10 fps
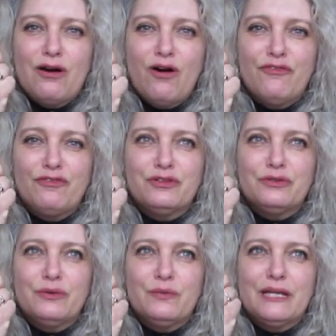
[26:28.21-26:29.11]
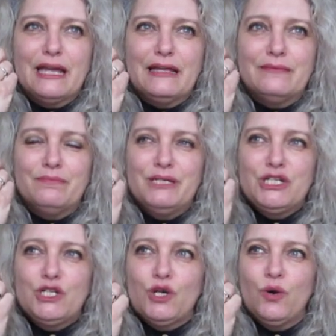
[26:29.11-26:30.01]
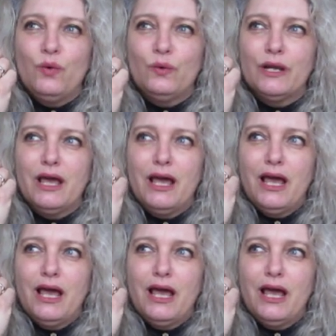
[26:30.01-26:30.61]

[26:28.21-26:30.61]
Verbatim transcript: often we can be shown